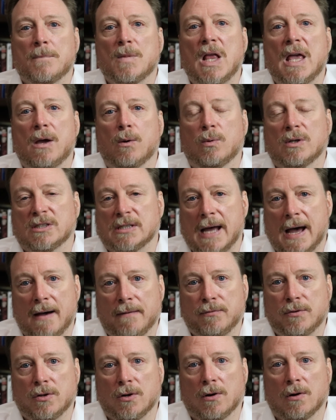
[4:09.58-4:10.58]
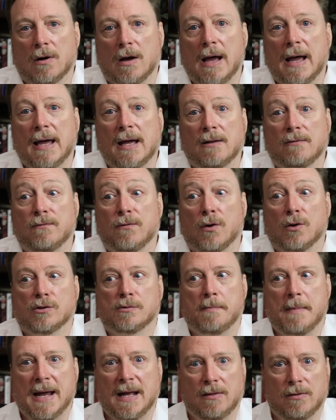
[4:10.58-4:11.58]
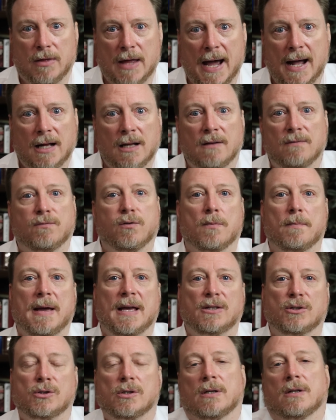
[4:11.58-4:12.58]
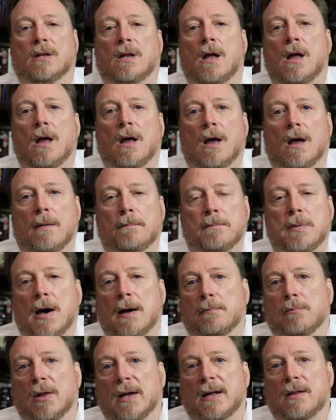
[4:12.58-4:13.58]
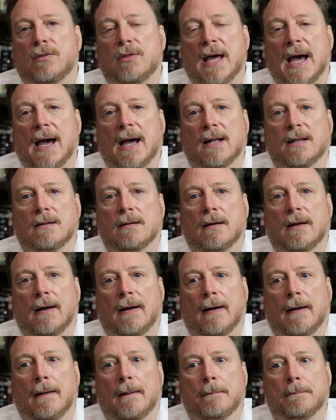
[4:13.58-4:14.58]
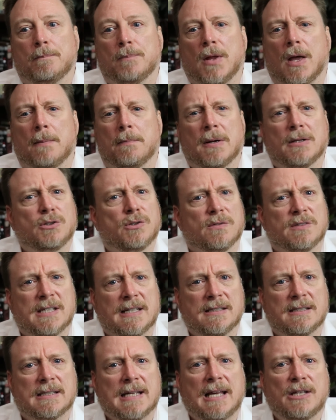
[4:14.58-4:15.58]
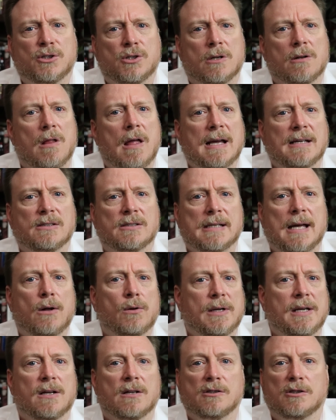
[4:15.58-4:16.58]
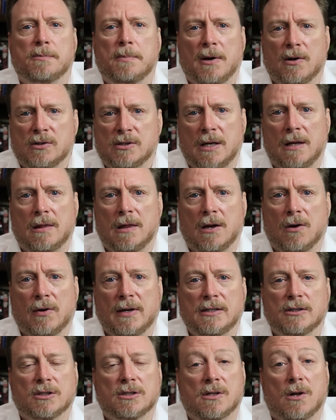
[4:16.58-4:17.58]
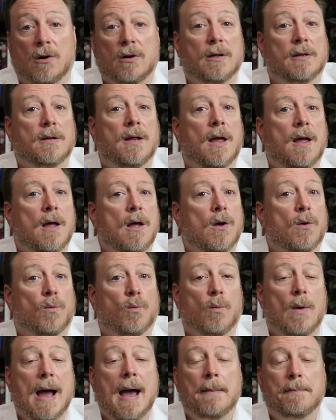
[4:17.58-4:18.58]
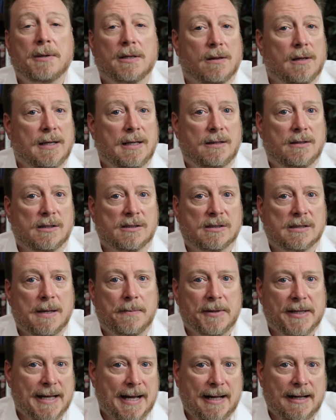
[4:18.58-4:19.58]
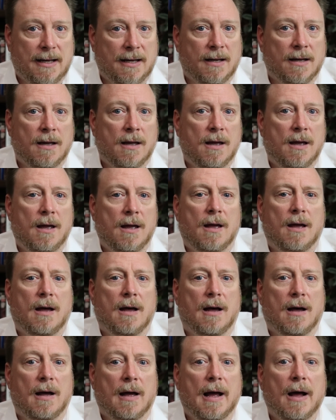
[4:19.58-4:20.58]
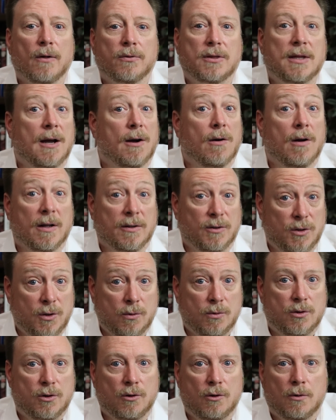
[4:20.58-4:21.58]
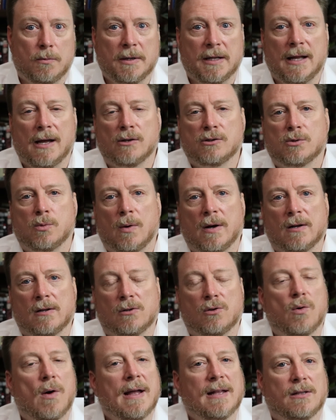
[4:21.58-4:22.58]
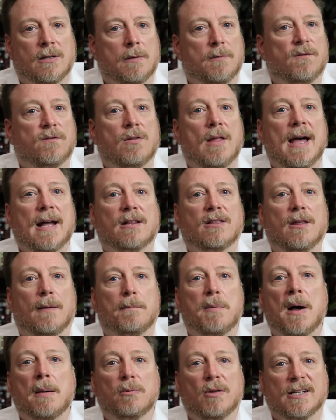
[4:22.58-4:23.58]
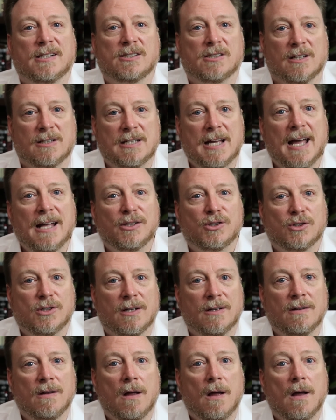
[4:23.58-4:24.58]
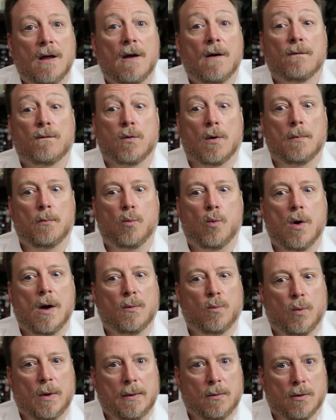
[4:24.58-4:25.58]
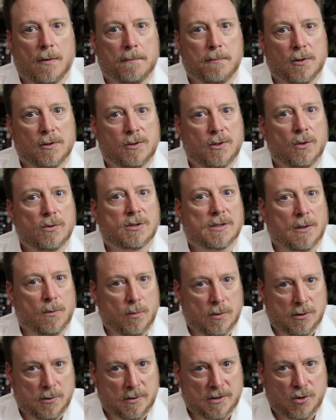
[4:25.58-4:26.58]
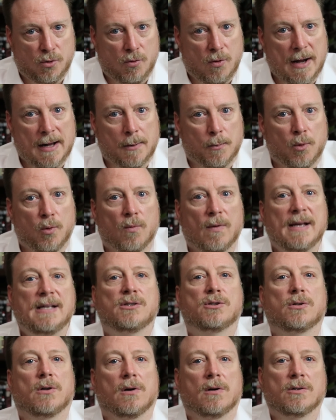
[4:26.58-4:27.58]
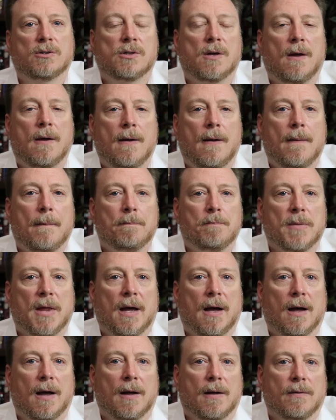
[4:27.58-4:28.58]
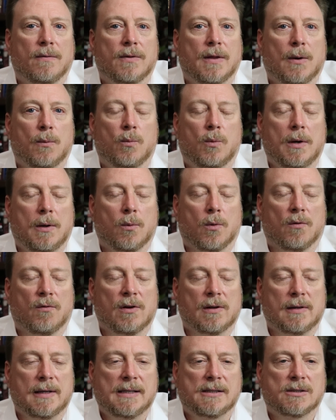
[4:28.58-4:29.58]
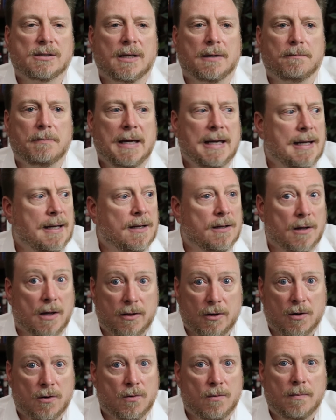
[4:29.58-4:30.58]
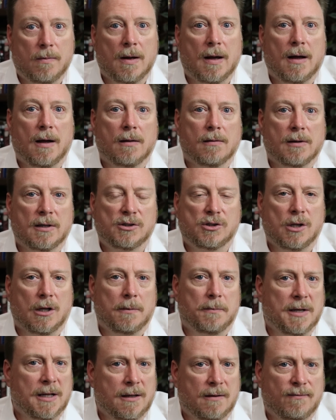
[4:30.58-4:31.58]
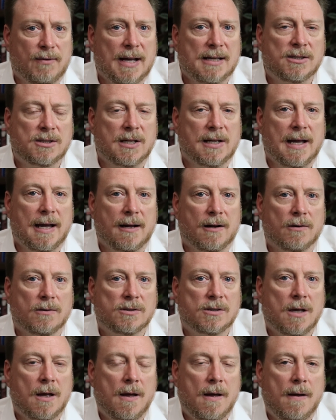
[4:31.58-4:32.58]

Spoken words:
It was after I had first made that information public that a bunch of sensationalized Saudi conspiracy theories started rapidly disseminating out there on YouTube and elsewhere to try and deflect the public's attention from what we were producing, which was credible research that we were releasing, me and other legitimate investigators.